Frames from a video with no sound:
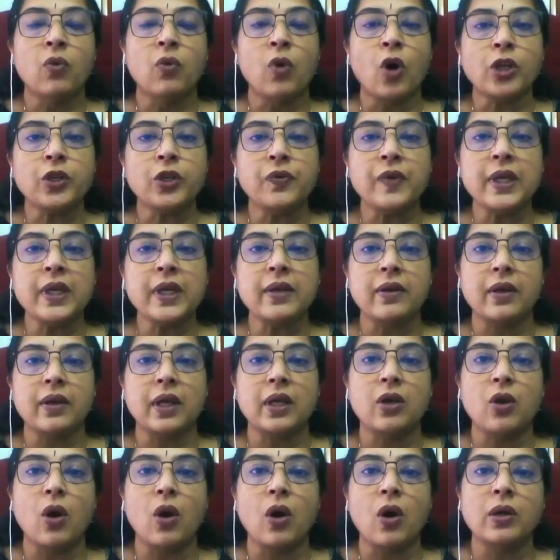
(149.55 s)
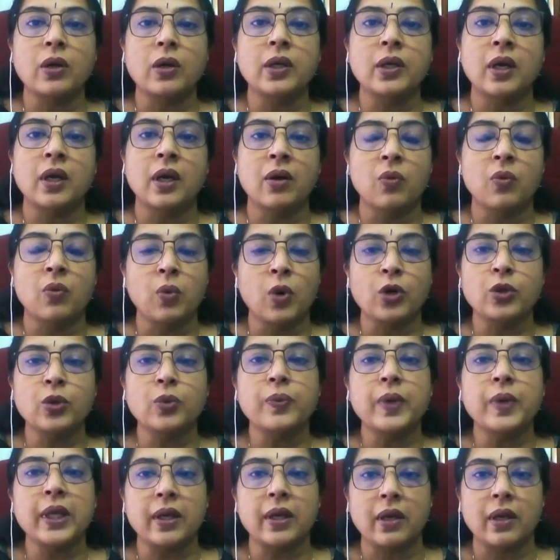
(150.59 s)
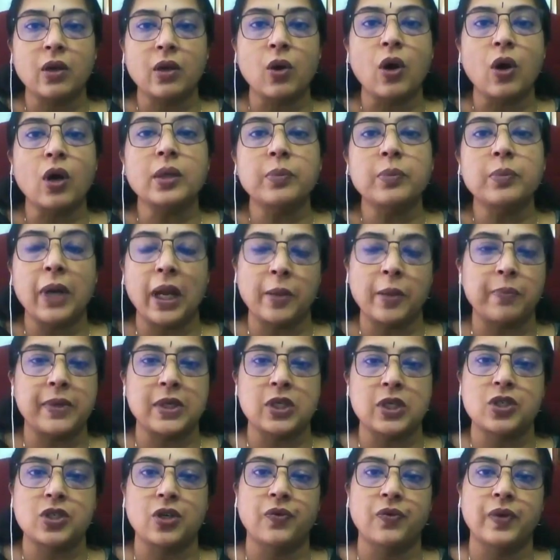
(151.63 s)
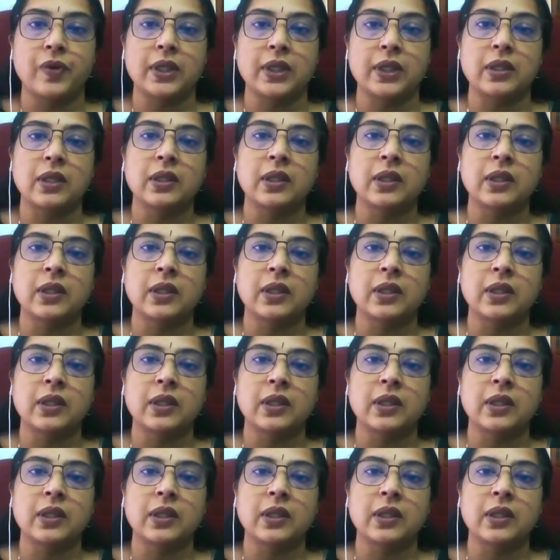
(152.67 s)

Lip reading: What do we record blood pressure with?